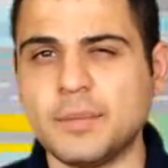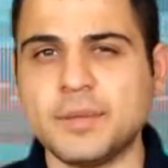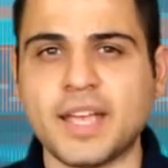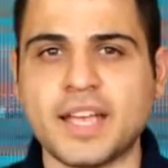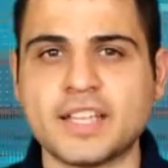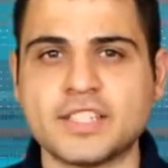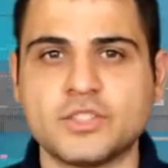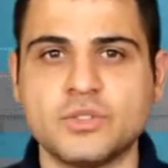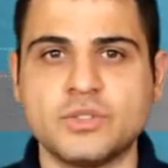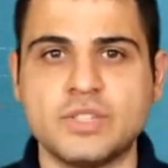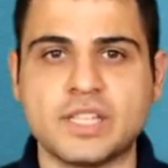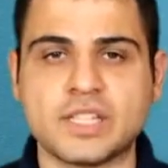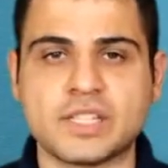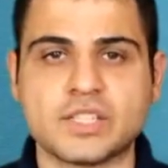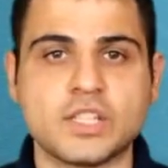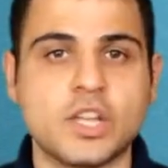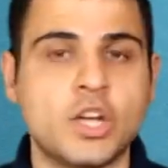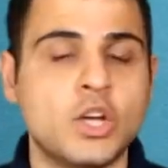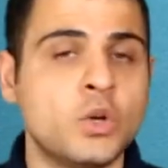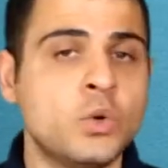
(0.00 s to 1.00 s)
me ask you
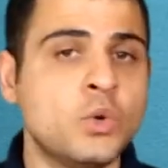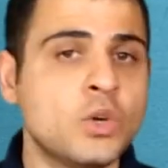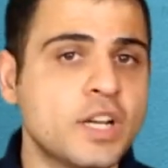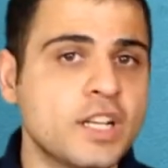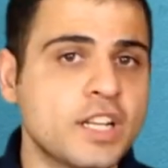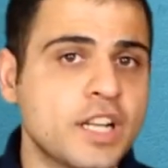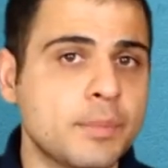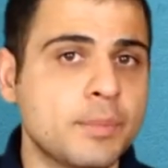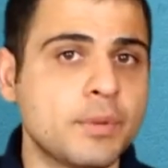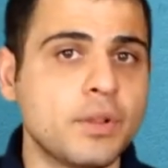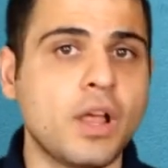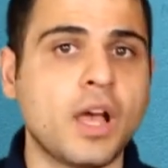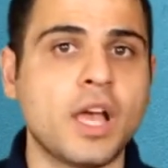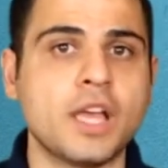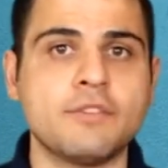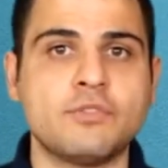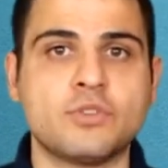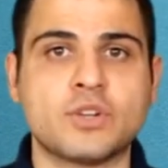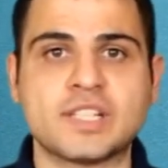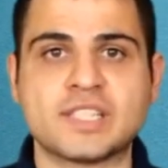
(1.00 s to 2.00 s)
this. Who can
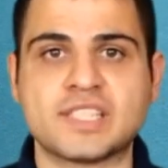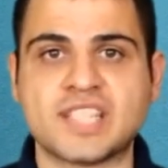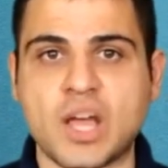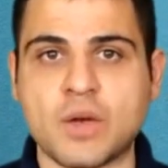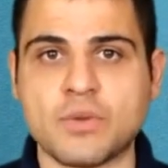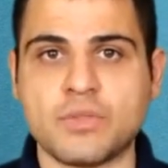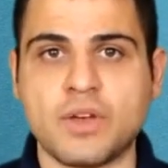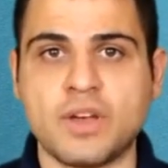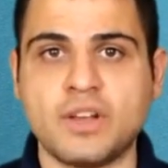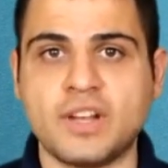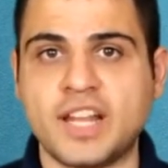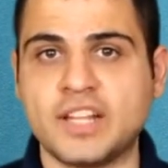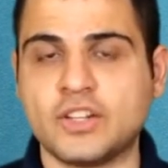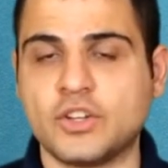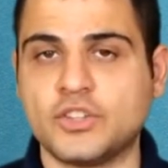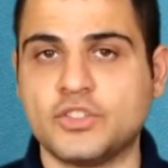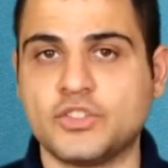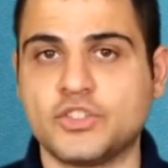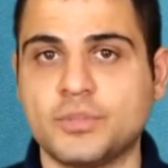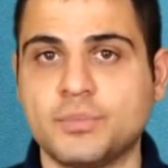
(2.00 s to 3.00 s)
apply for a South Island
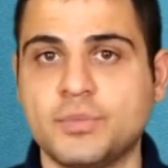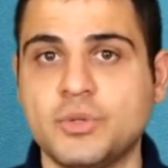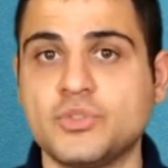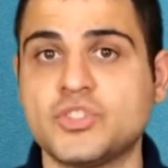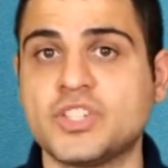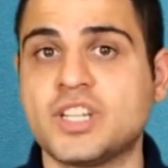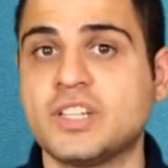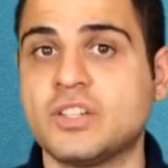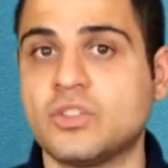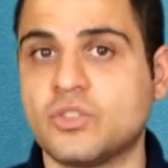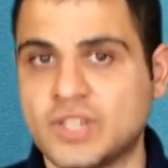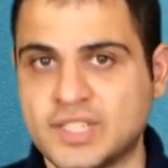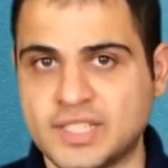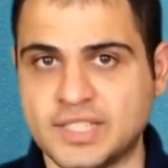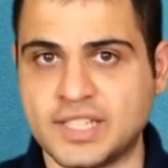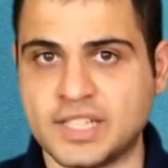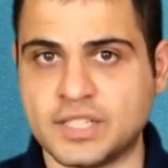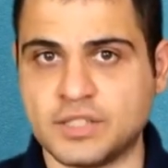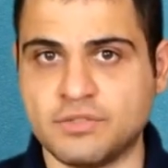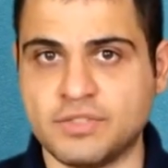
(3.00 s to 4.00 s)
Contribution
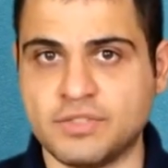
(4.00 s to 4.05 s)
Resident